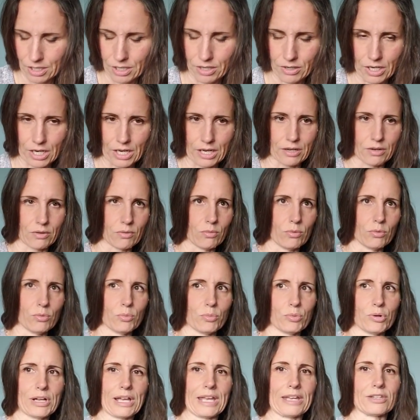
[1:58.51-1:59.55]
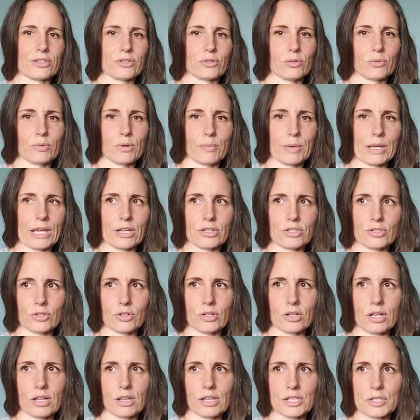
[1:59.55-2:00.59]
Okay, we'll, we'll get to it when we get to
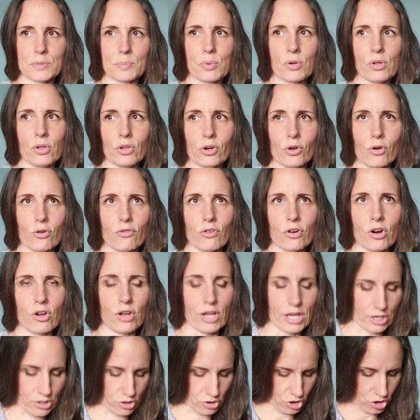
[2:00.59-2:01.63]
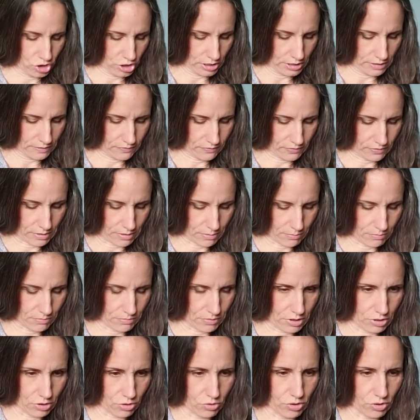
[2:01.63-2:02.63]
it. Let's pull an overall energy from the